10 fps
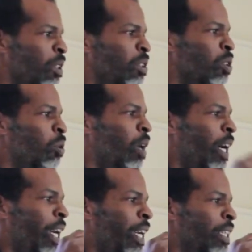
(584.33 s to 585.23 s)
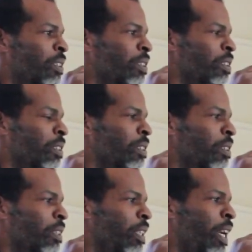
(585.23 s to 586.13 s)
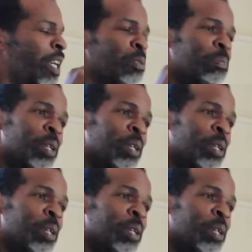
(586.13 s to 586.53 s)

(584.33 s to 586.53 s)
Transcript: So I asked